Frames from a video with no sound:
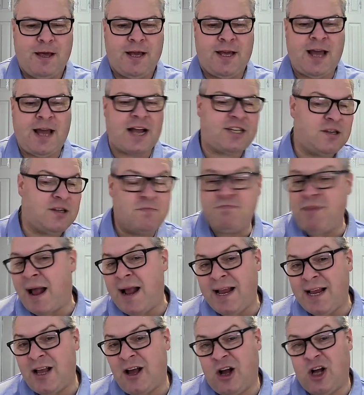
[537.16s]
cash and
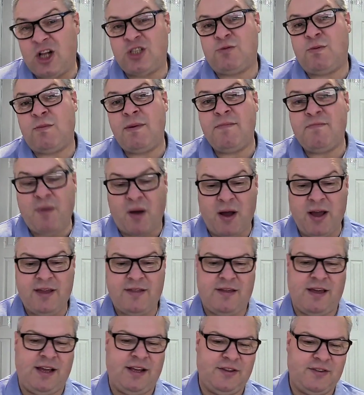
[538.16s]
bank cards when we buy
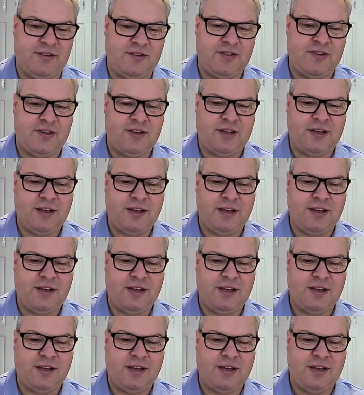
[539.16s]
things.